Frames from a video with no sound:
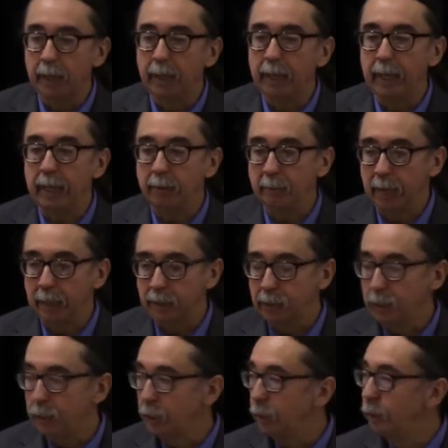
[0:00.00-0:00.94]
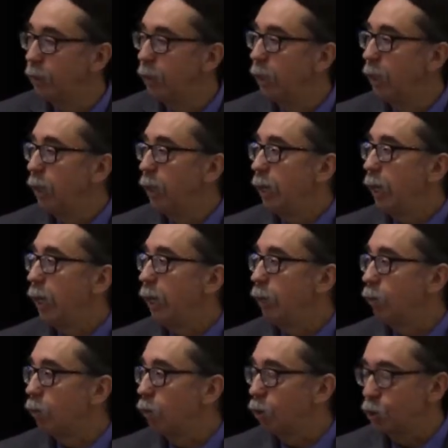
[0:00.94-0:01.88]
and Aunt Maxine.
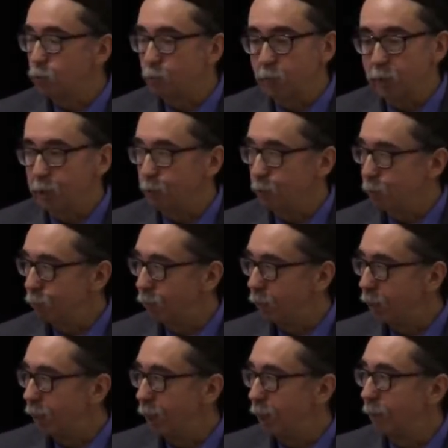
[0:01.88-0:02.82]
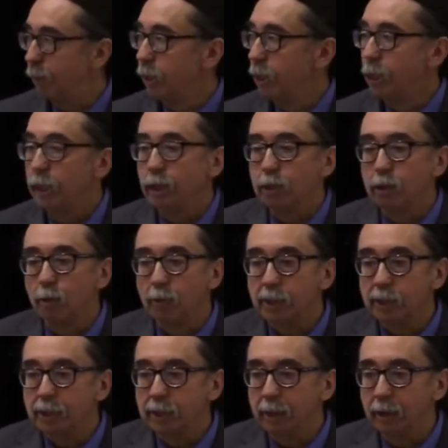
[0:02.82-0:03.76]
And of course, we knew
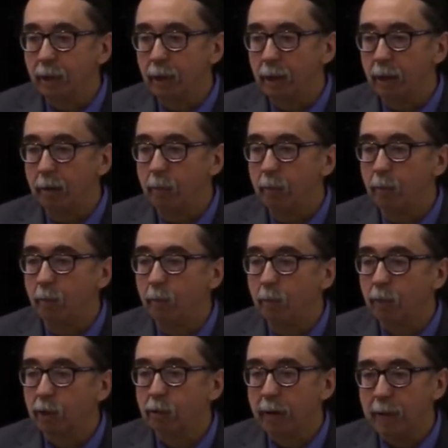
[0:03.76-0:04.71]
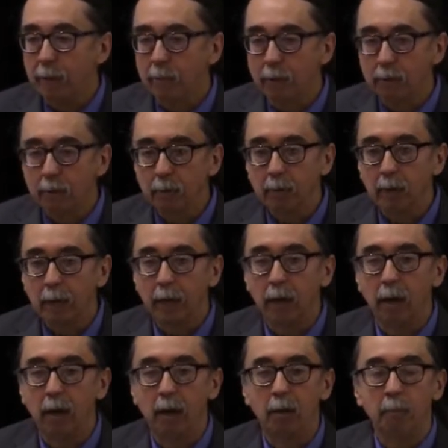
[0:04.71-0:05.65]
Yoni's grandmother,
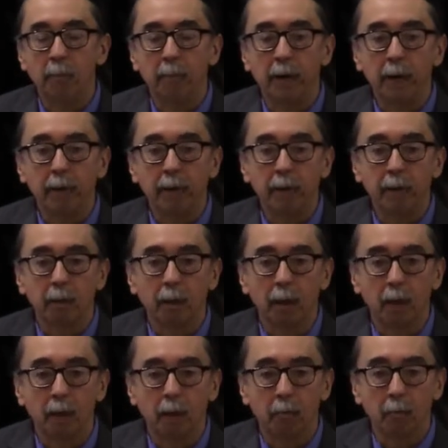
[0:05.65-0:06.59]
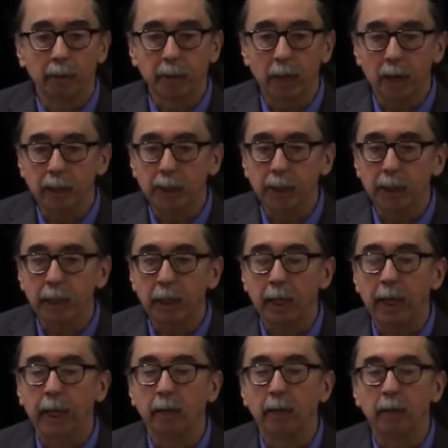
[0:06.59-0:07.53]
Mary
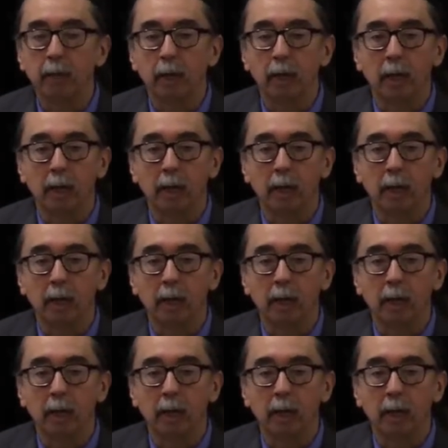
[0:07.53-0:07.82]
Watashi, and